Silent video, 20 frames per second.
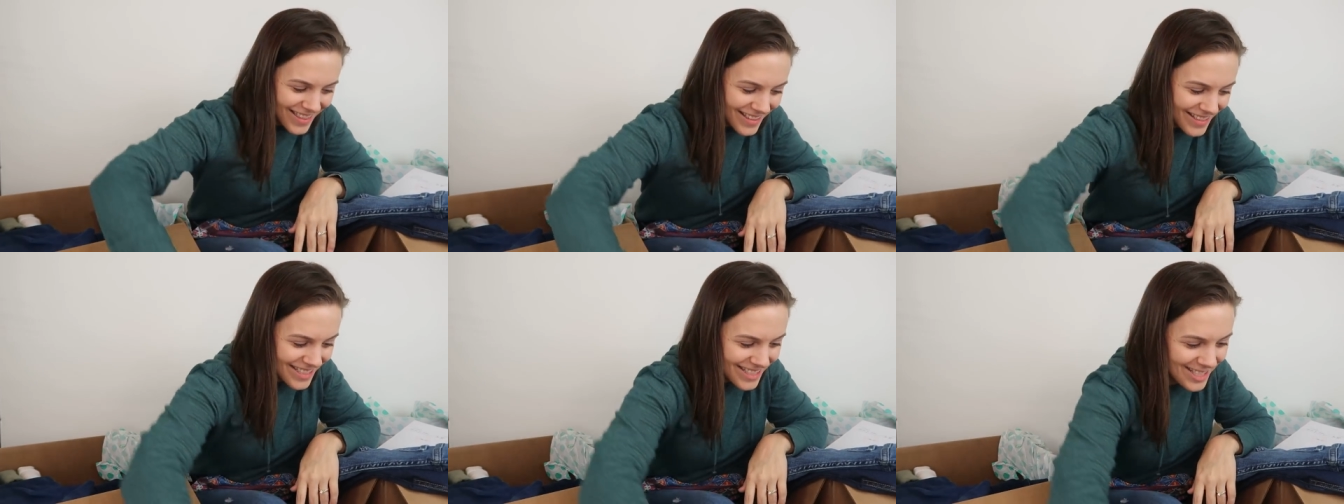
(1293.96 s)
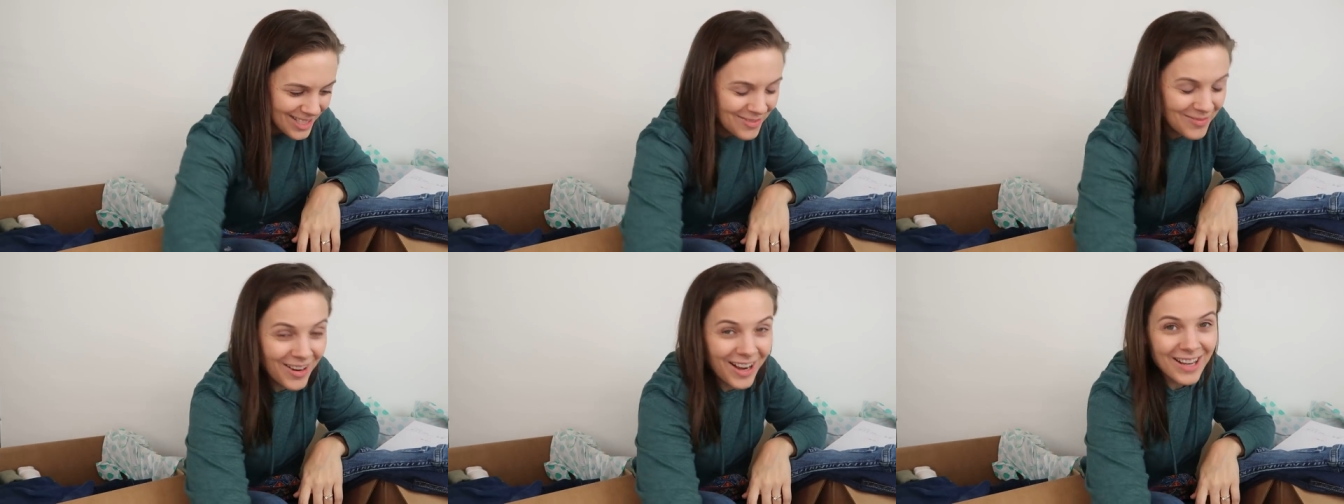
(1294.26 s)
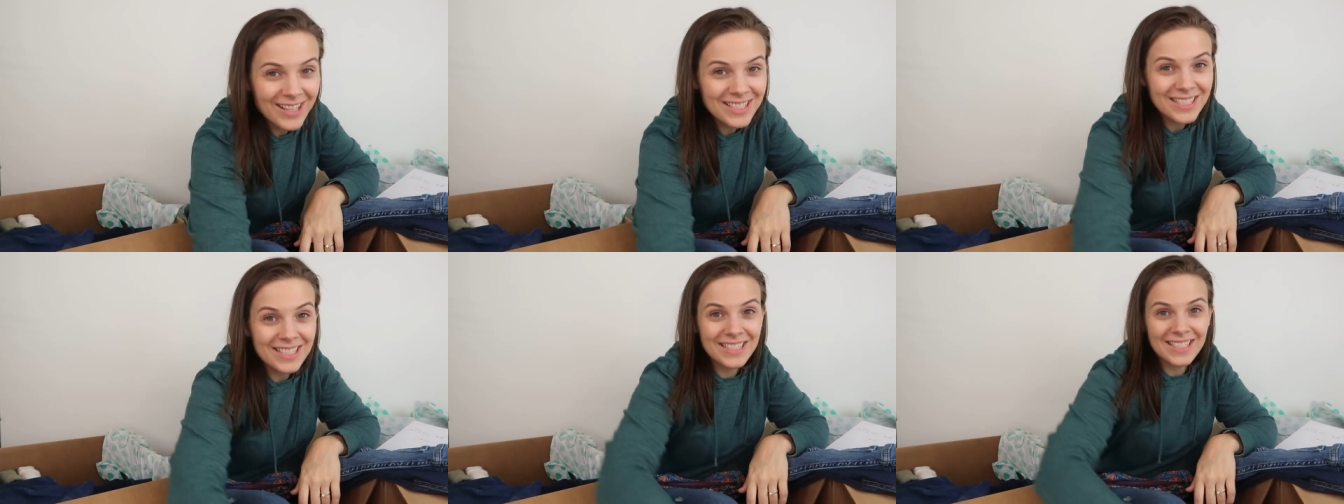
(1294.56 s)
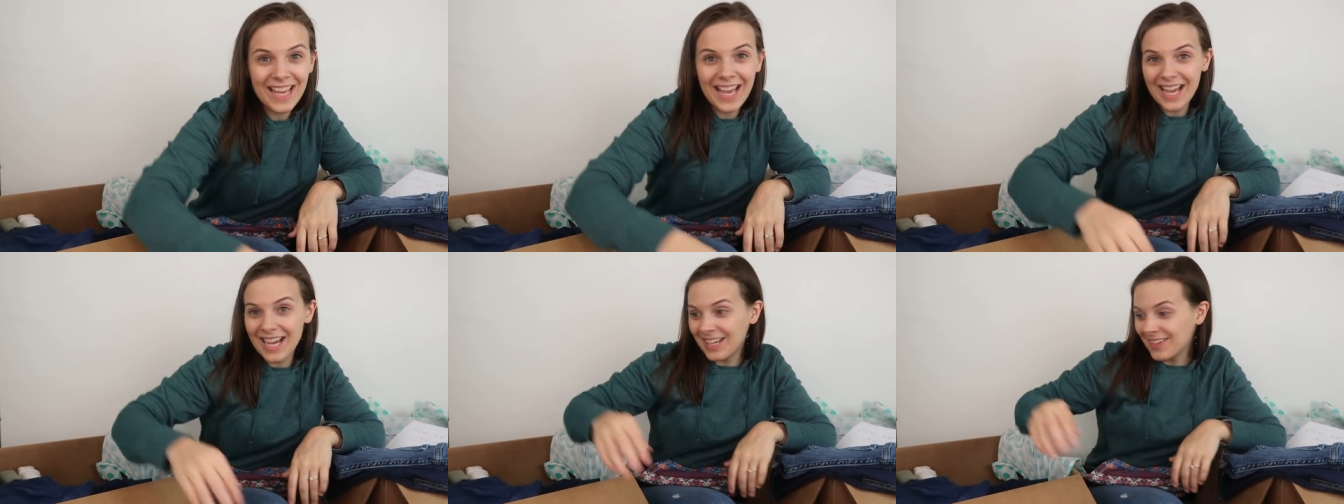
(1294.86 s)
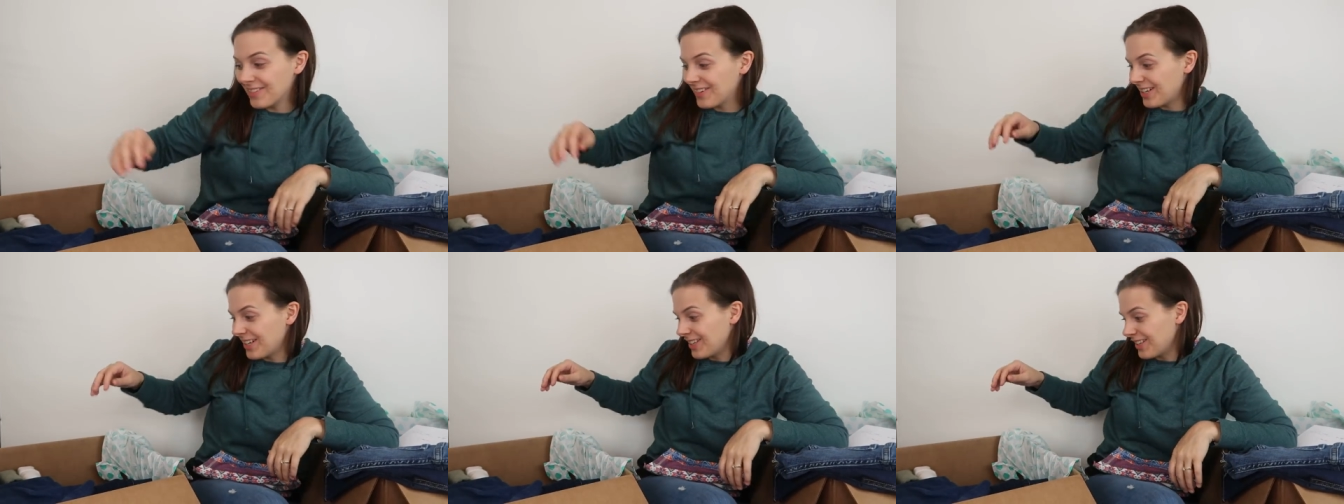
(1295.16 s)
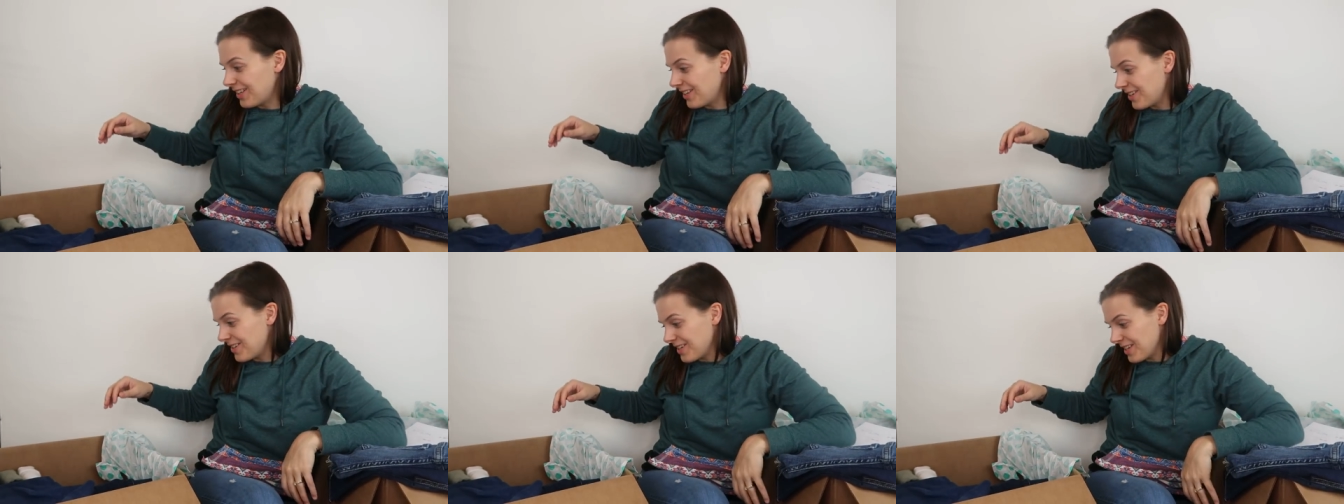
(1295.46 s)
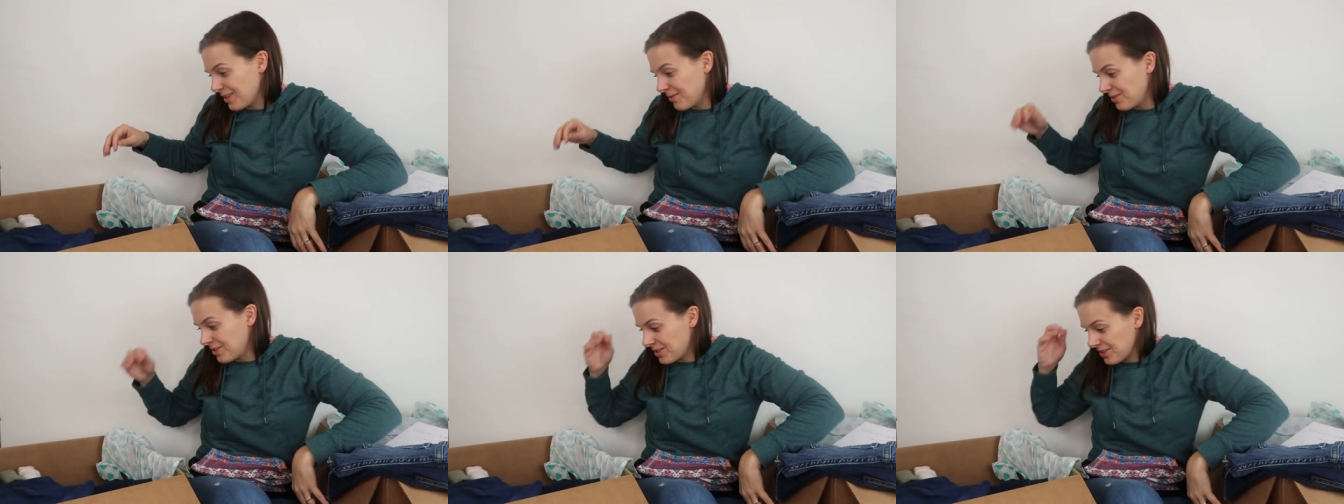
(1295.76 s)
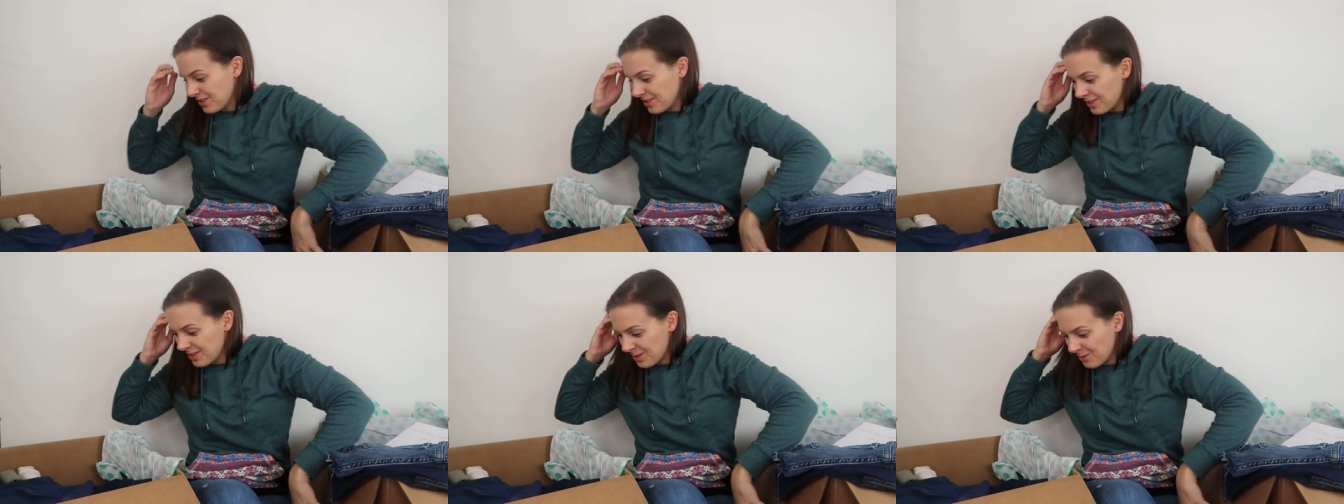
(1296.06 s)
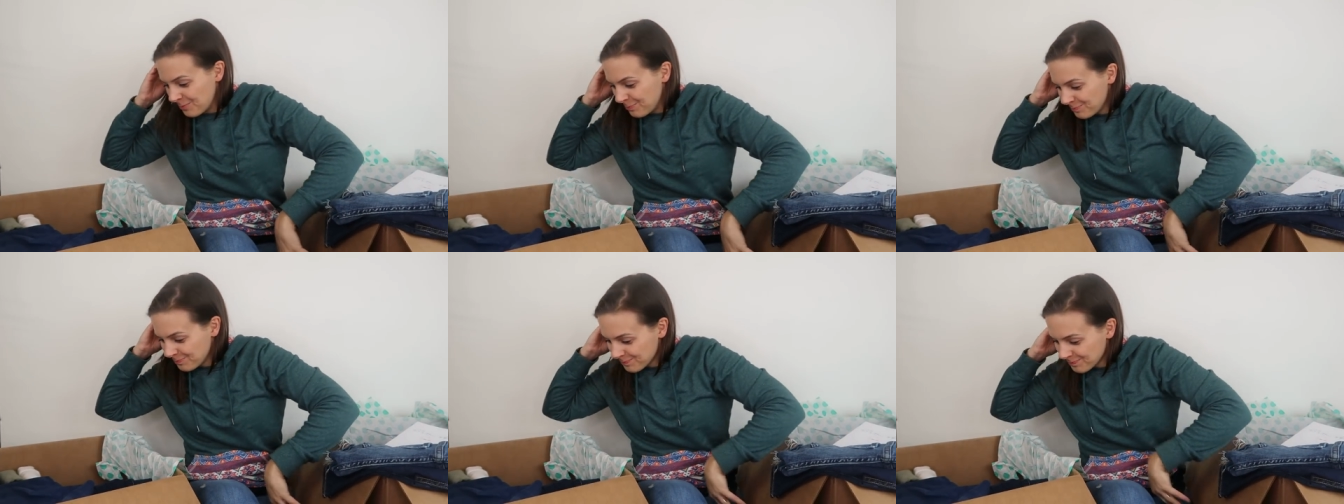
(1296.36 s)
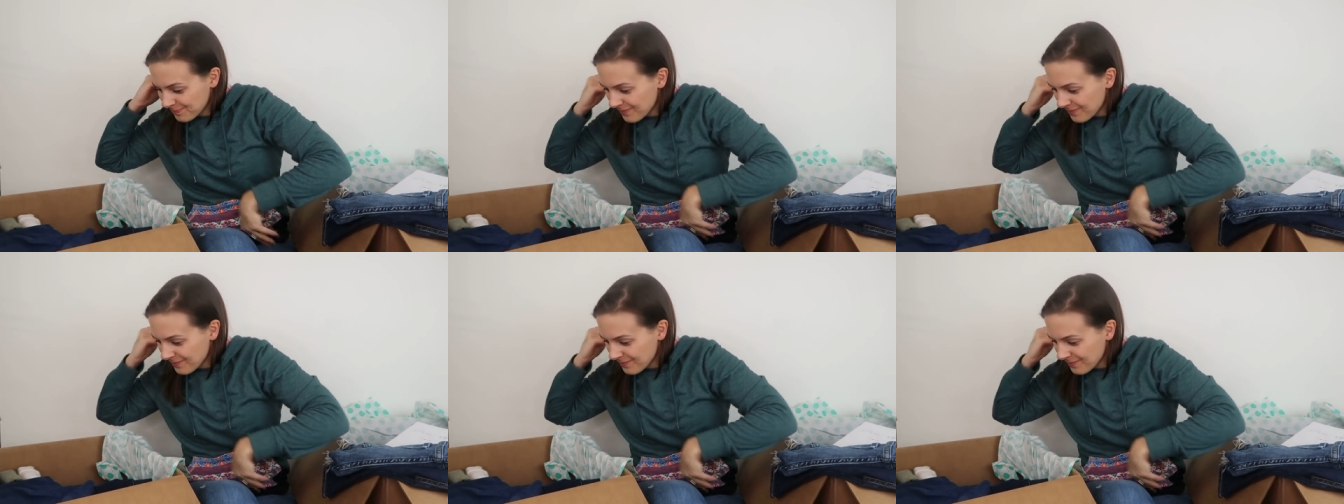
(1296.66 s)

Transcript: these two boxes have a lot of damage in them.